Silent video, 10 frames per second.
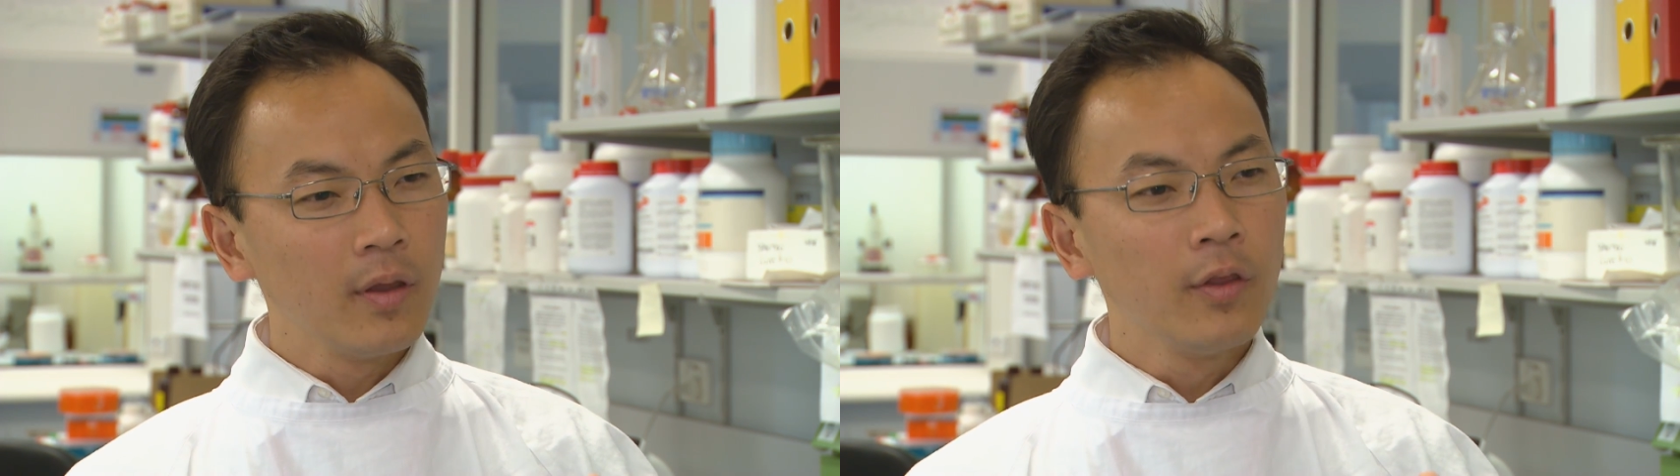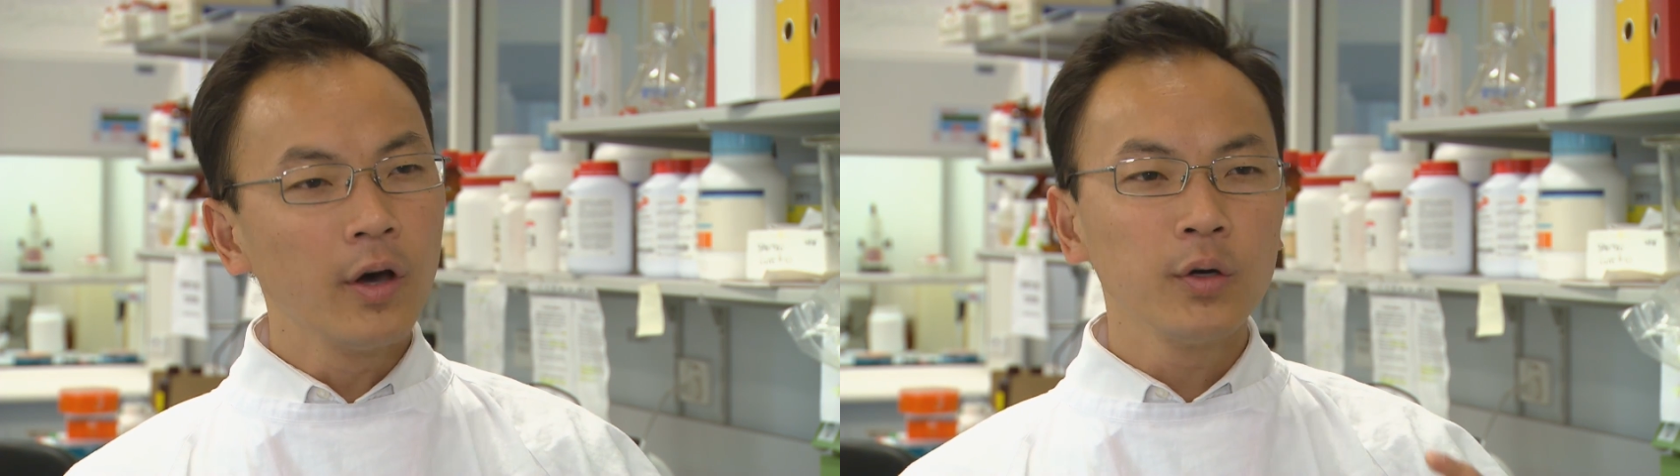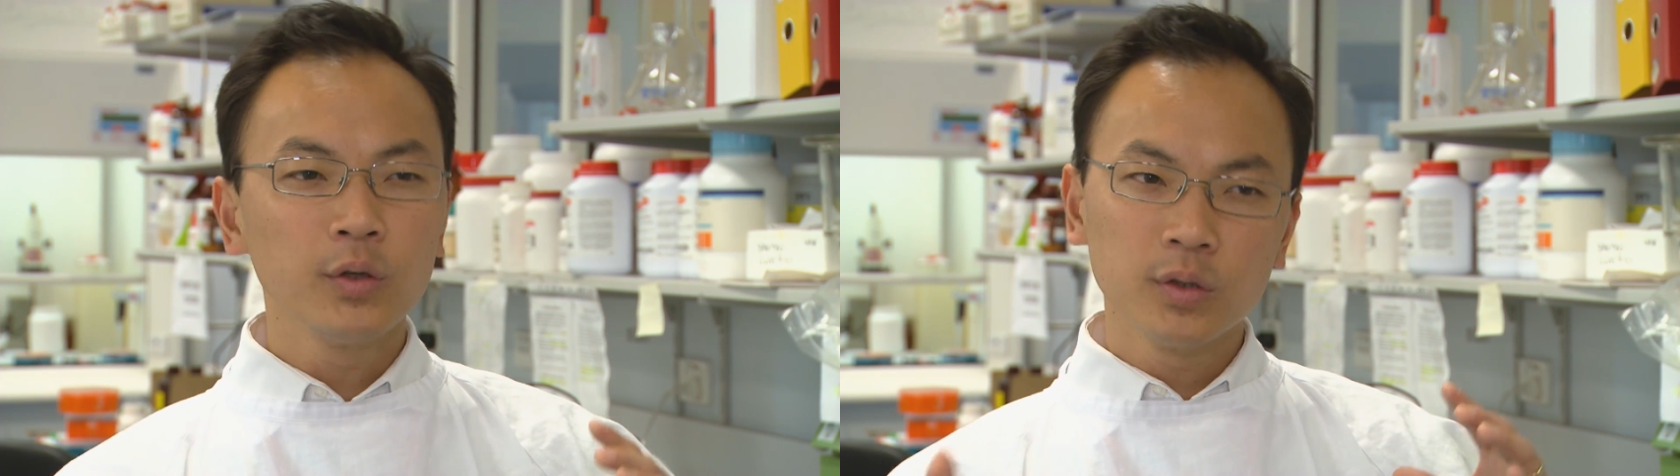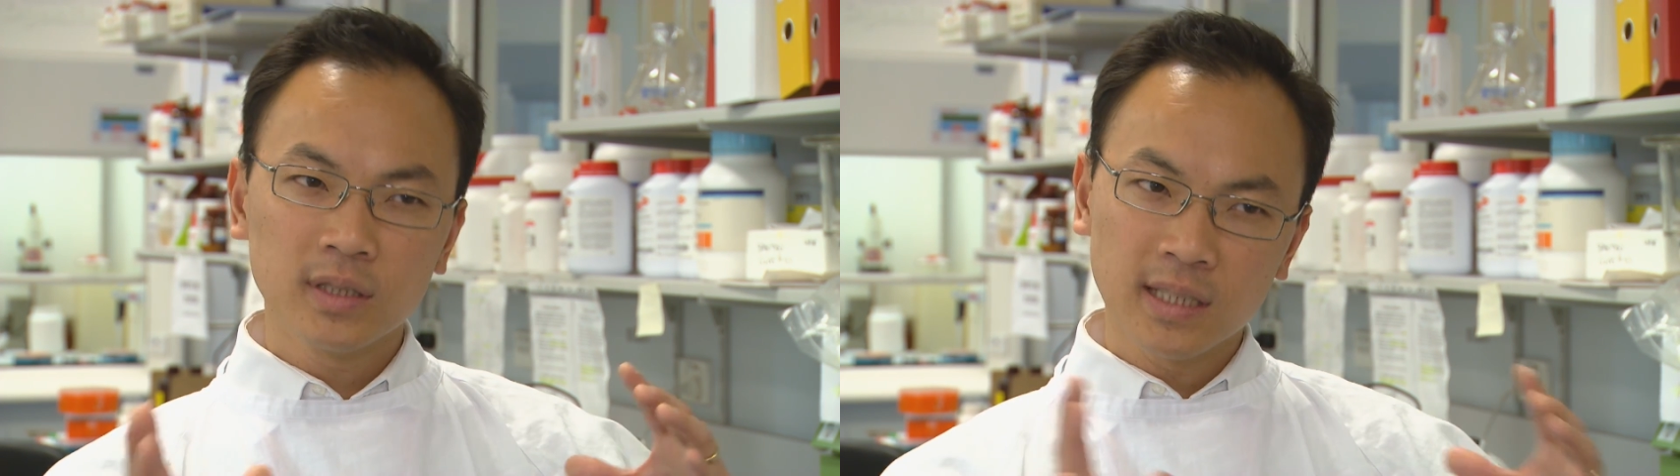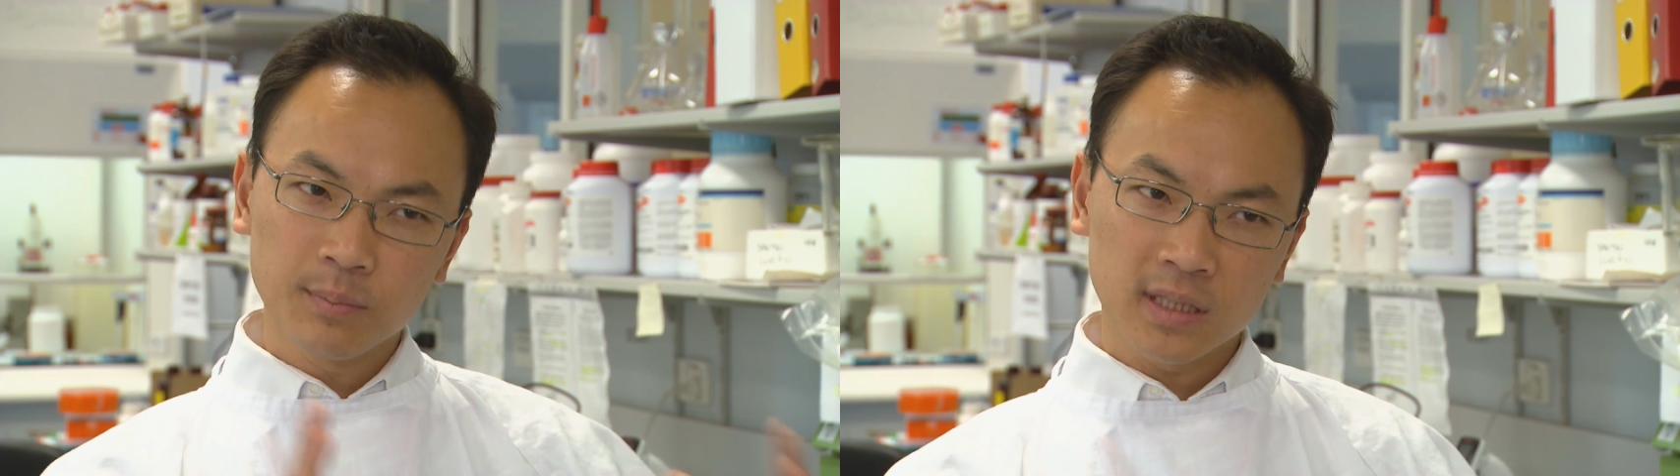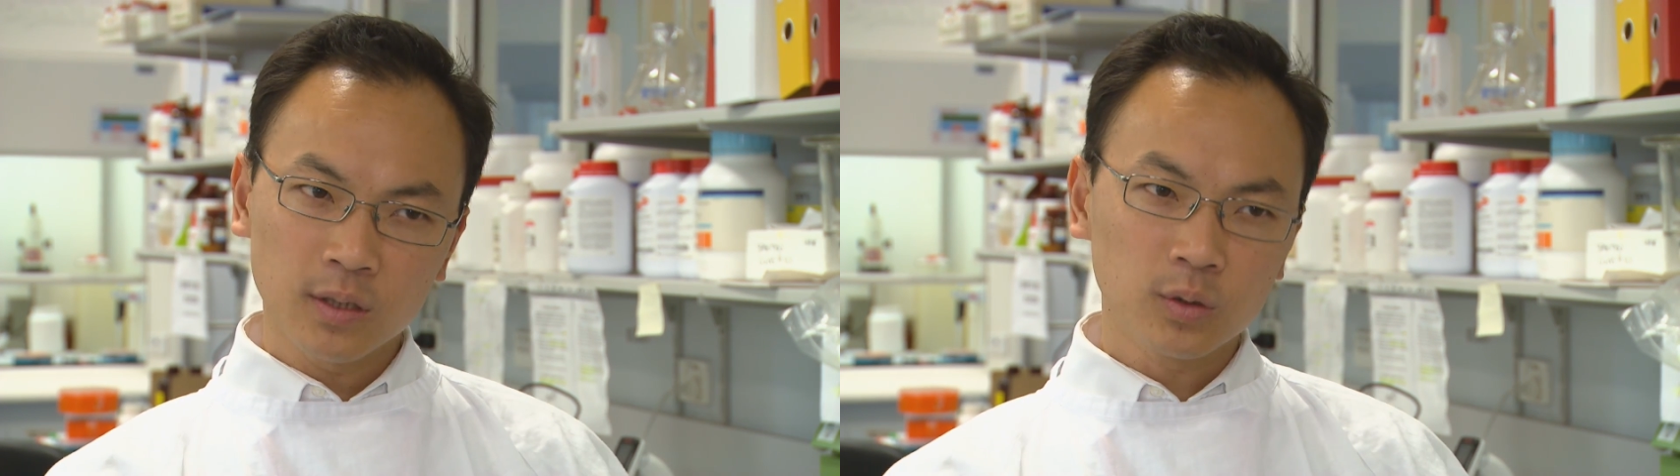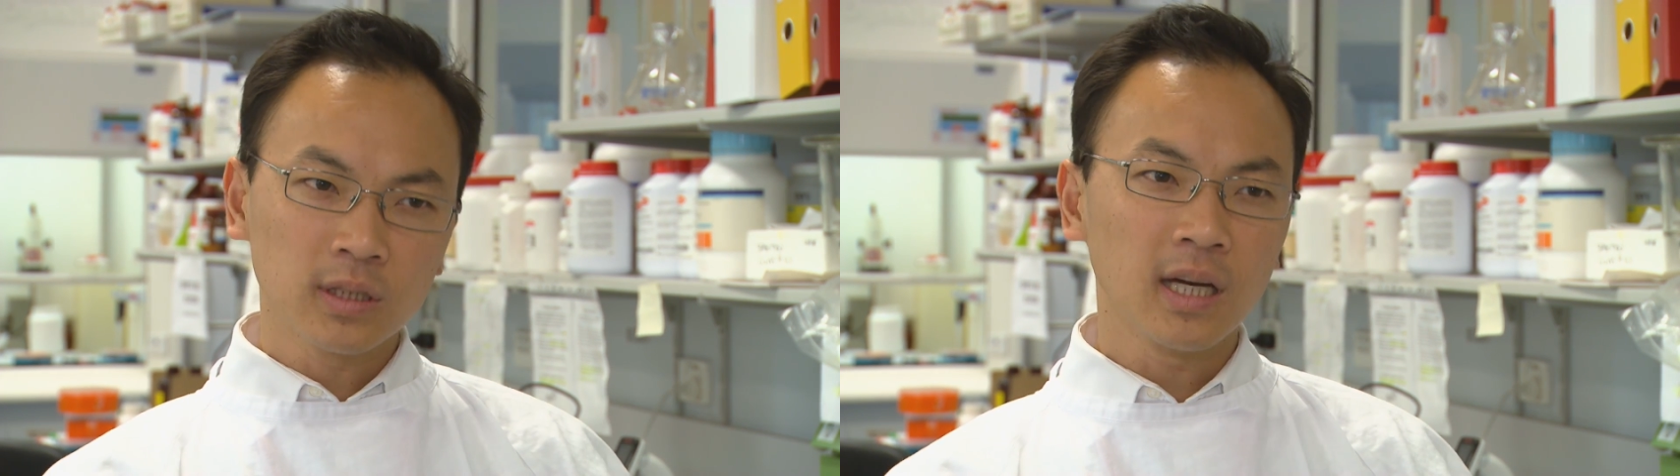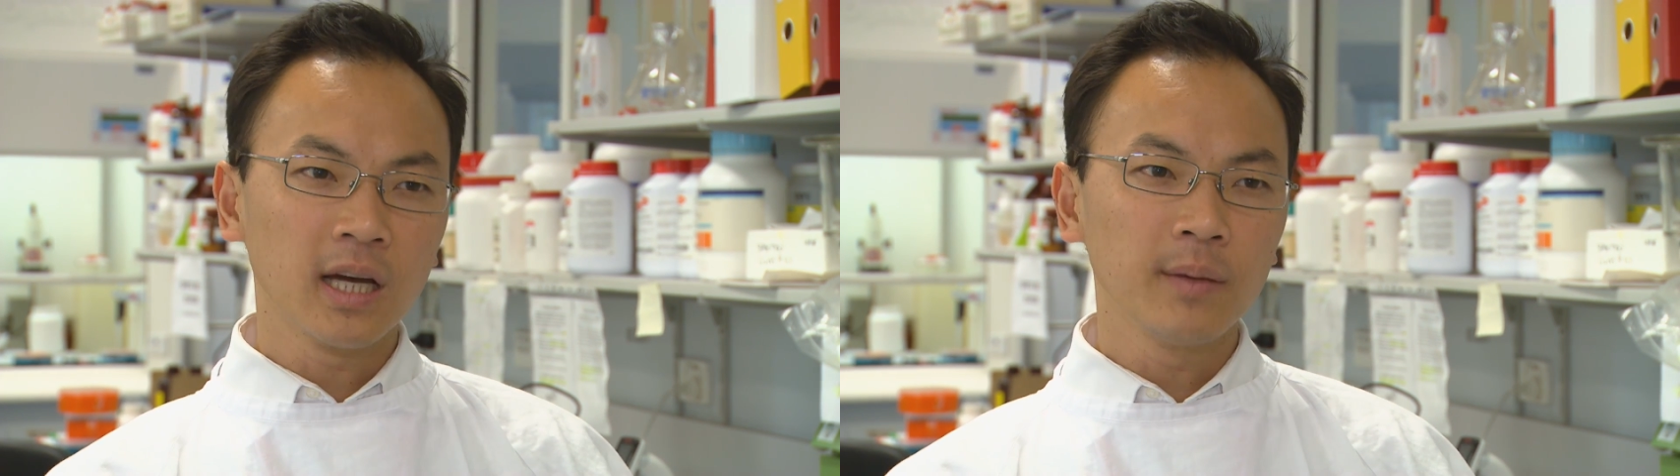those stem cell
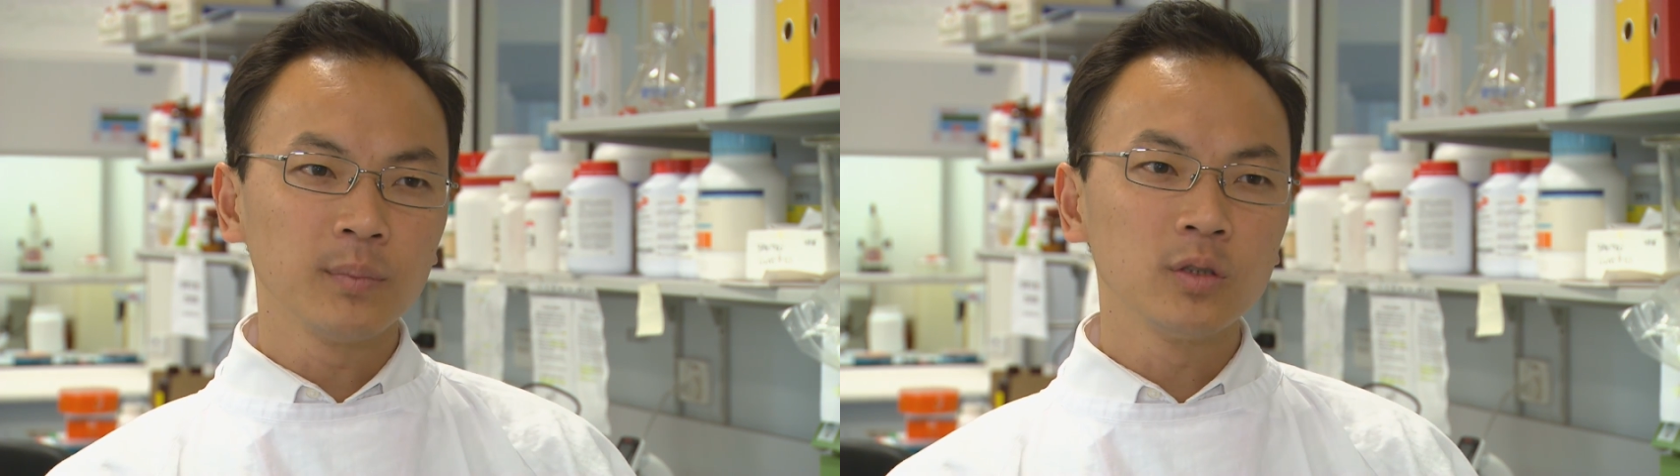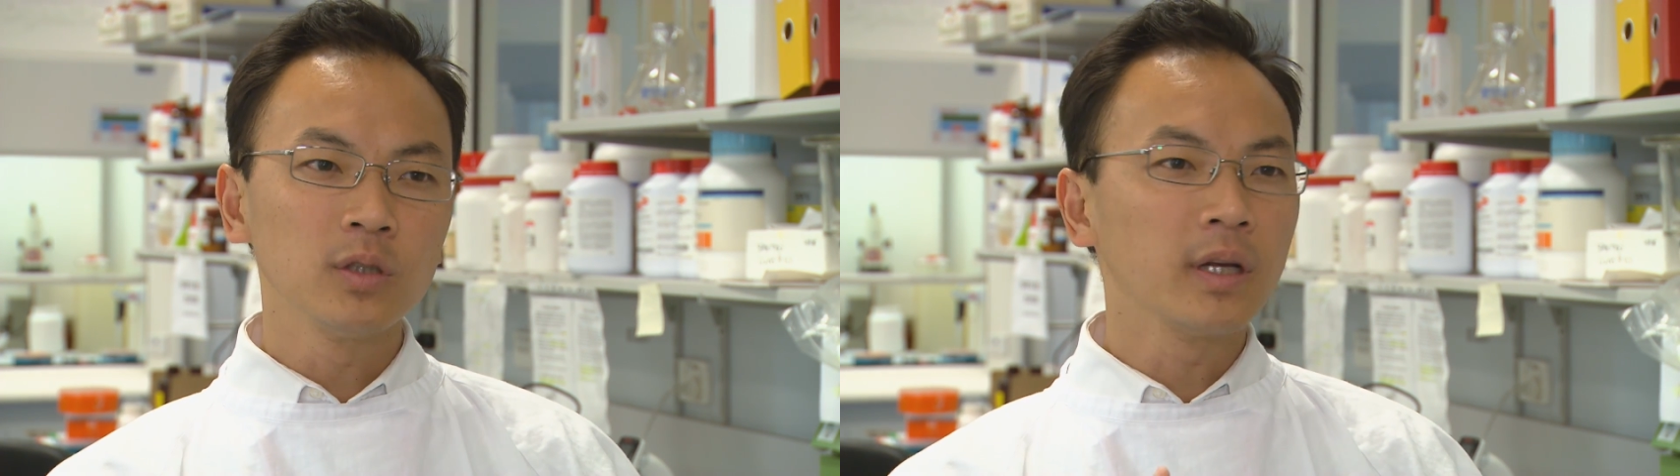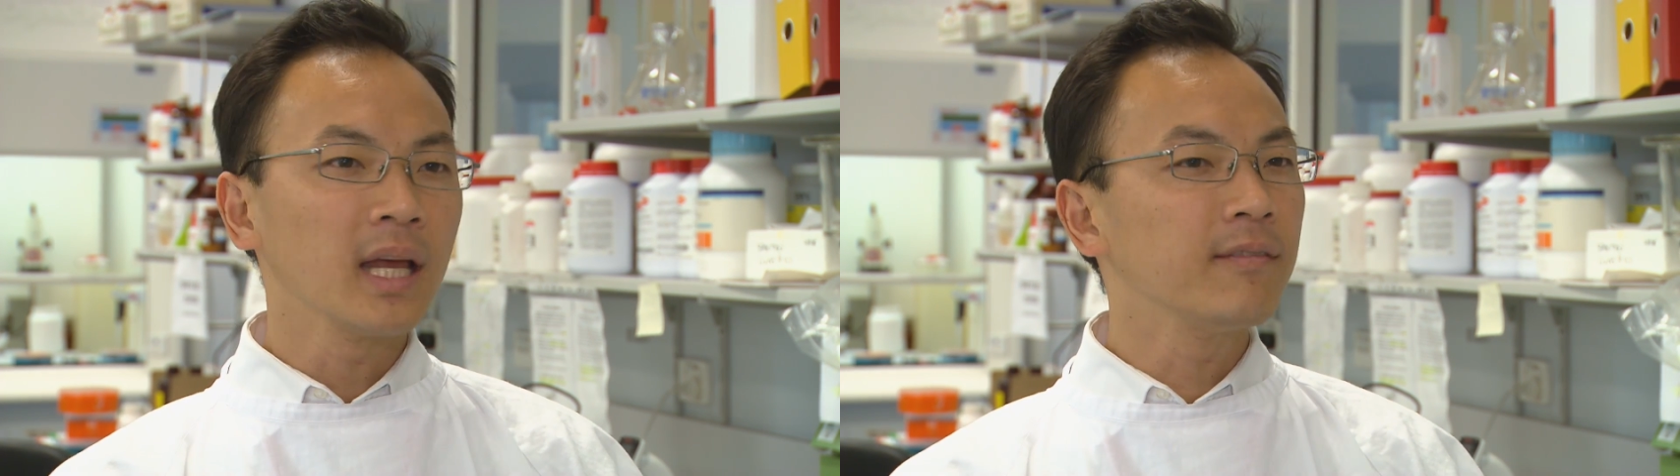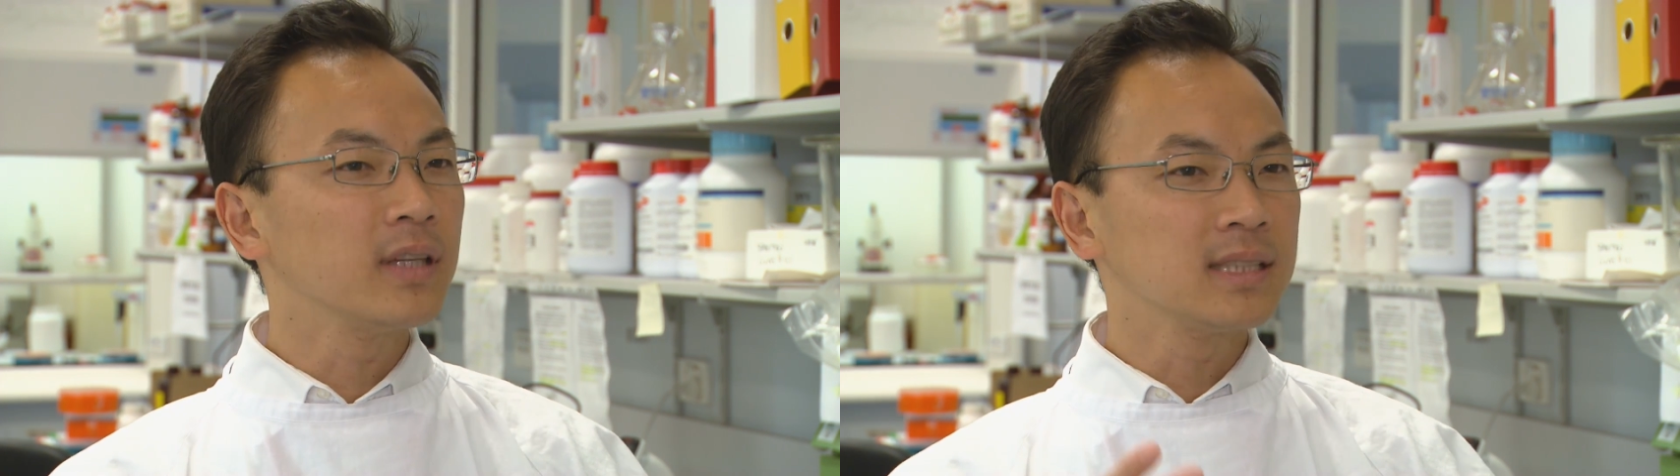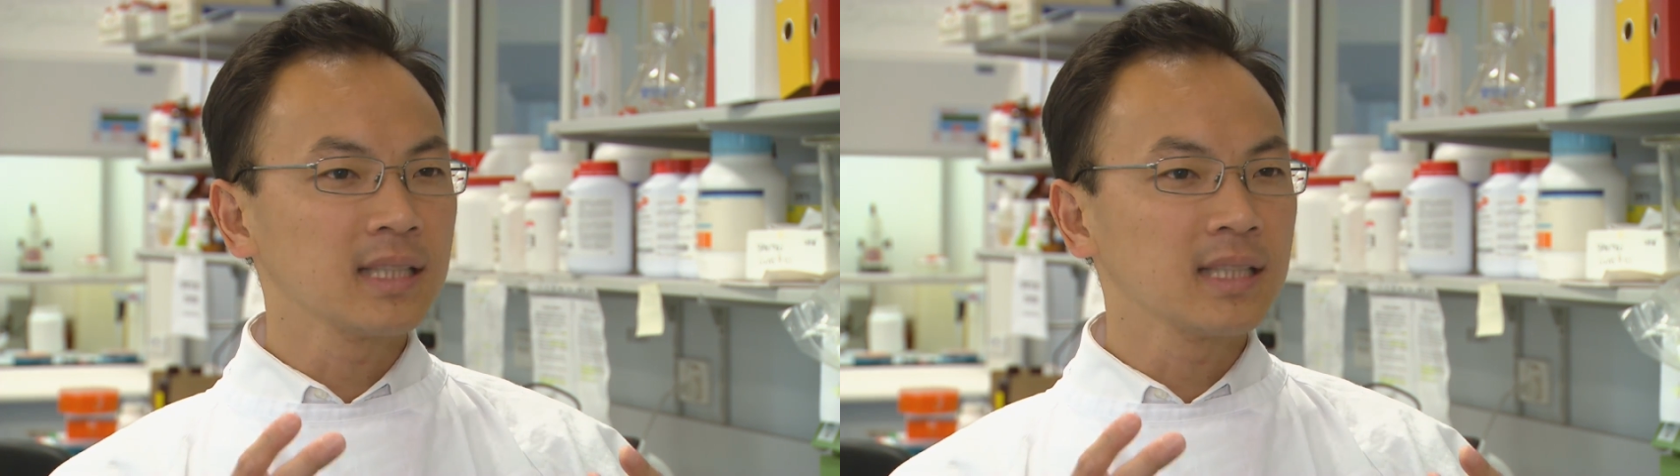types don't have the